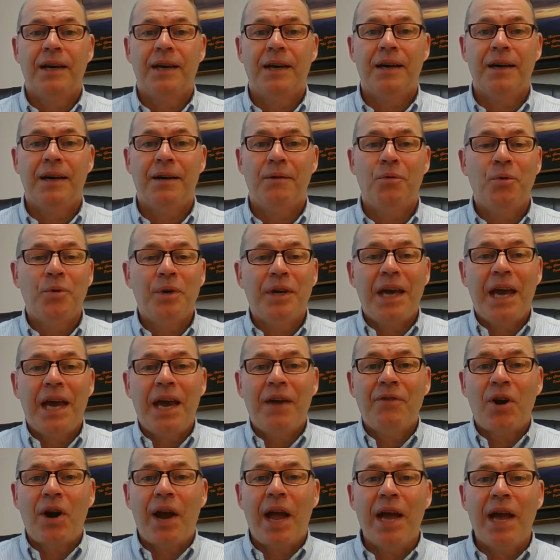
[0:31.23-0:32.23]
When we
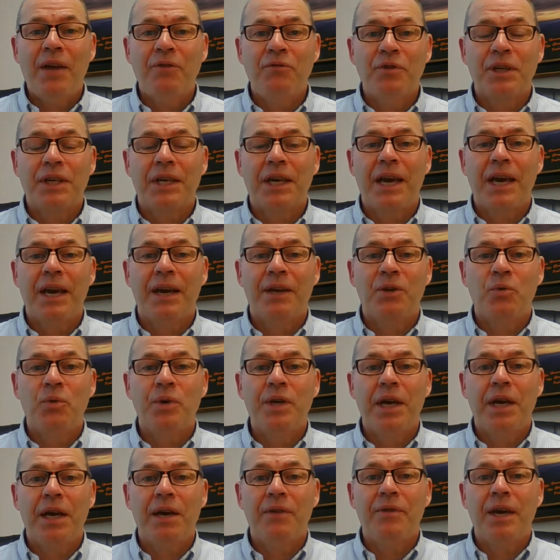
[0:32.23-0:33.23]
have our Advent candle,
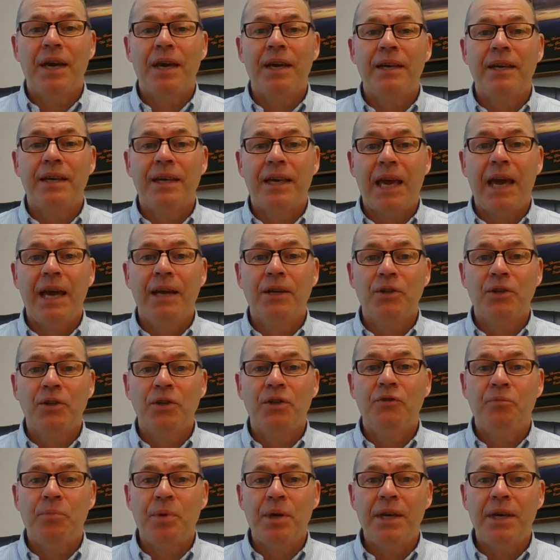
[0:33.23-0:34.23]
we have a candle
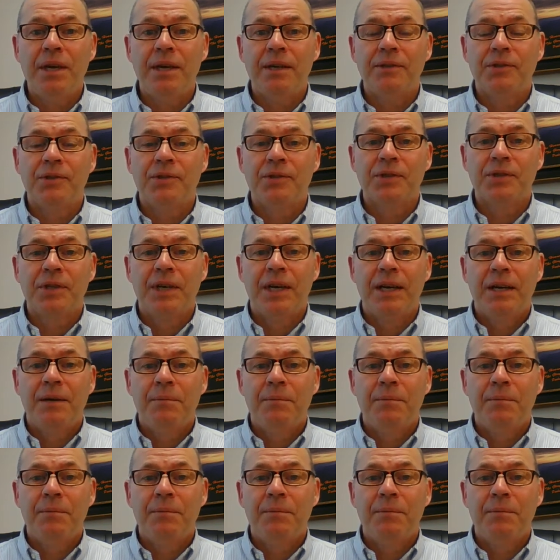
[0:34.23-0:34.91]
of peace